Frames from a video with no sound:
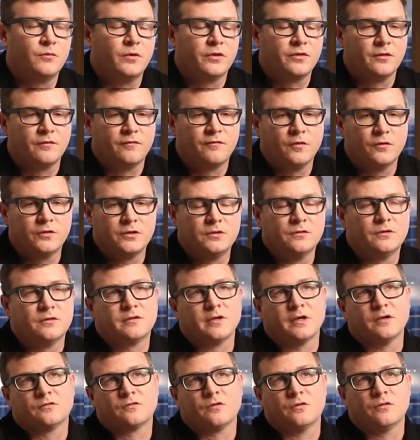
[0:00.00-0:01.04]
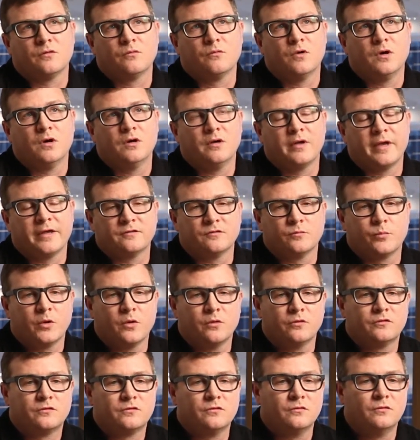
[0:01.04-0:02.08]
with a fully unitized curtain wall, as
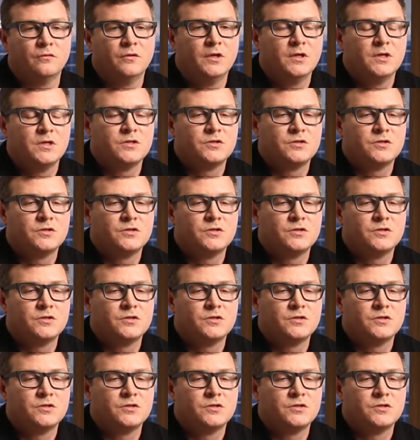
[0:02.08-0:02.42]
opposed to